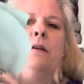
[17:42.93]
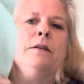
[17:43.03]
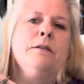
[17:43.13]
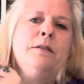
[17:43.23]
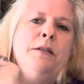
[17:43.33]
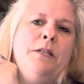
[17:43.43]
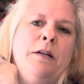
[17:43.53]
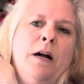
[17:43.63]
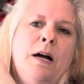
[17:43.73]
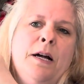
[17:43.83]
stitch
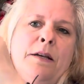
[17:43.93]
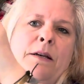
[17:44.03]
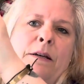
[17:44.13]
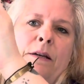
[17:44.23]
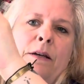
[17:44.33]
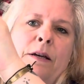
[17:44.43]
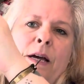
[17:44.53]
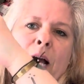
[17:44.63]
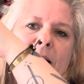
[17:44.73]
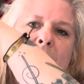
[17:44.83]
it on.
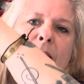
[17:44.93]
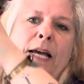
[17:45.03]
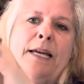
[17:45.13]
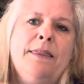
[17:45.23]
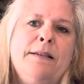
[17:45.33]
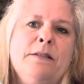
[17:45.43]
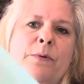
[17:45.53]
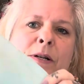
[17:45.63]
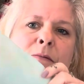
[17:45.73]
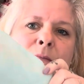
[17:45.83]
I did like this
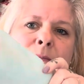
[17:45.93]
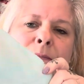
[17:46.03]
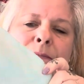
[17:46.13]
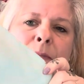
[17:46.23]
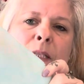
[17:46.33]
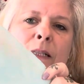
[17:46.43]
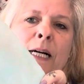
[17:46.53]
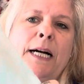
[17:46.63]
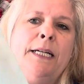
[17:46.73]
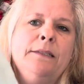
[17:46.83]
one a
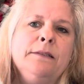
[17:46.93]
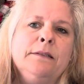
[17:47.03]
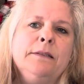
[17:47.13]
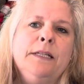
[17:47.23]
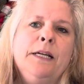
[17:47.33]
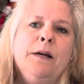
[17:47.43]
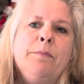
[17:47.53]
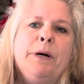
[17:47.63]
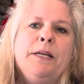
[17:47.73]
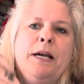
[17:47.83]
lot,
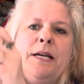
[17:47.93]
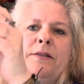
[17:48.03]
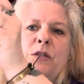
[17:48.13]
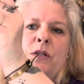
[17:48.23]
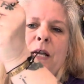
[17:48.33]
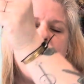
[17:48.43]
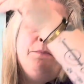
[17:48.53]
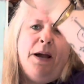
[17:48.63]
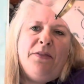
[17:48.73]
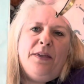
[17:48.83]
but
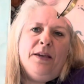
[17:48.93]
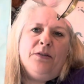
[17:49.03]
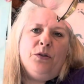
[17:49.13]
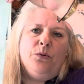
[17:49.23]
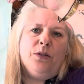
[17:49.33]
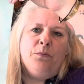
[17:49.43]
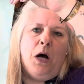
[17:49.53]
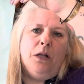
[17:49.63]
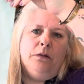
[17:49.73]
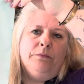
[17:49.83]
I think it's too
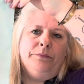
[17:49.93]
small.